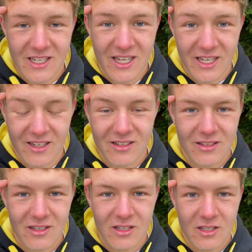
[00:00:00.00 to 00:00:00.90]
here.
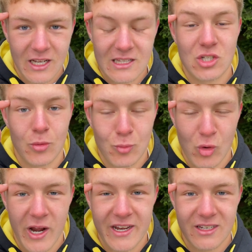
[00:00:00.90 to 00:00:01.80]
It's your
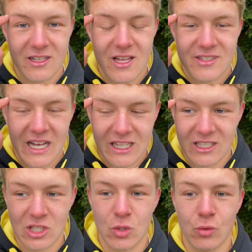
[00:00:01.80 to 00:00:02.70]
brain
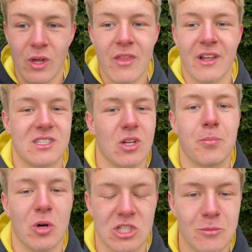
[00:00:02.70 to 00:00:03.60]
telling you that it's
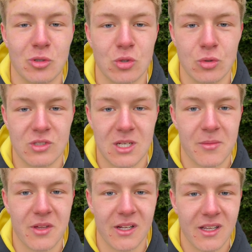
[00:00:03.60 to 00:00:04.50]
not possible to do
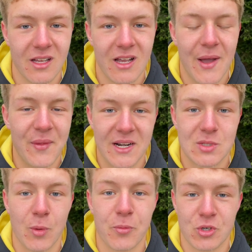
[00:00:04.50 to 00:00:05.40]
something. And that
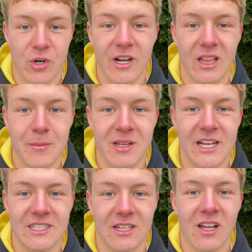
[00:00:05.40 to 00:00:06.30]
is what we're trying to
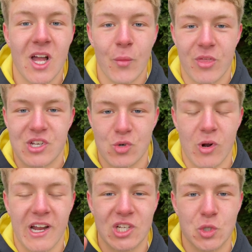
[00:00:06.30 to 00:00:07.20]
eliminate here with
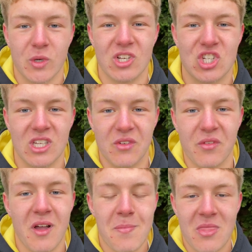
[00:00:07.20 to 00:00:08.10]
trying to achieve
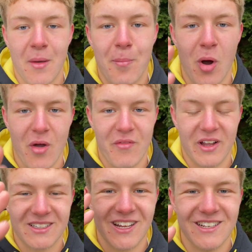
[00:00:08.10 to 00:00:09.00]
the
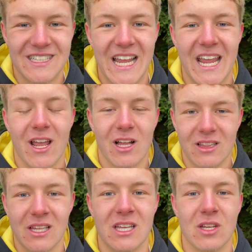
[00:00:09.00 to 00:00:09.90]
perfect
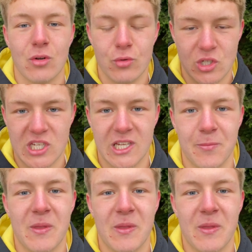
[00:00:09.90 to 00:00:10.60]
daily routine.